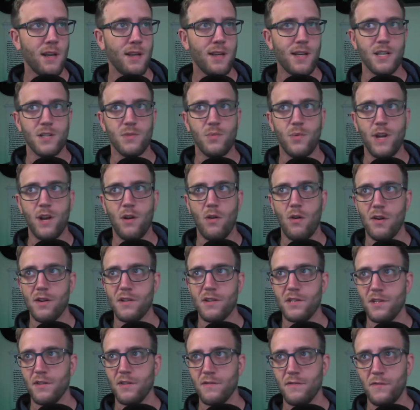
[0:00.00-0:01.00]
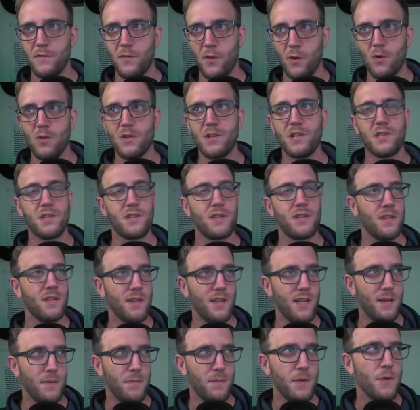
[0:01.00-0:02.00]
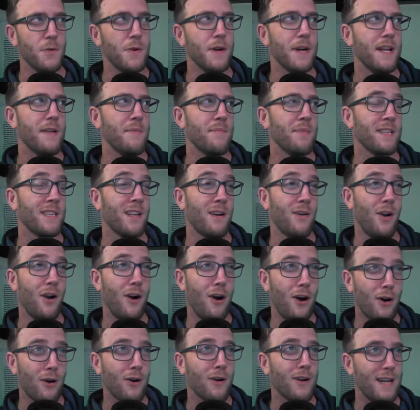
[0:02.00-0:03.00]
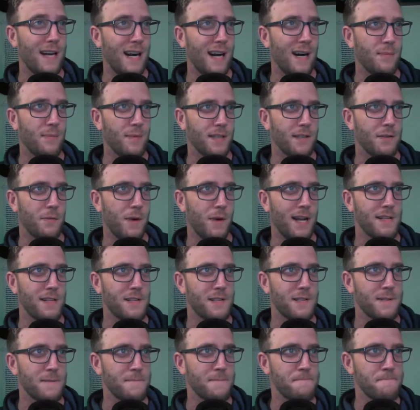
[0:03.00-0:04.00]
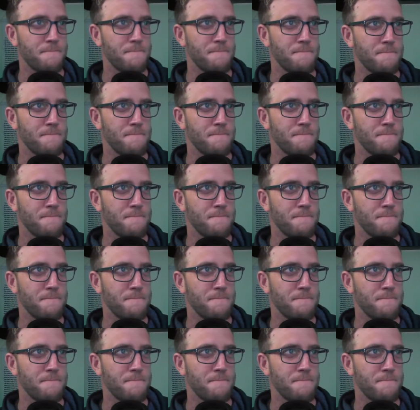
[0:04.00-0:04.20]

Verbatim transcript: because we are a diverse community, but there are common threads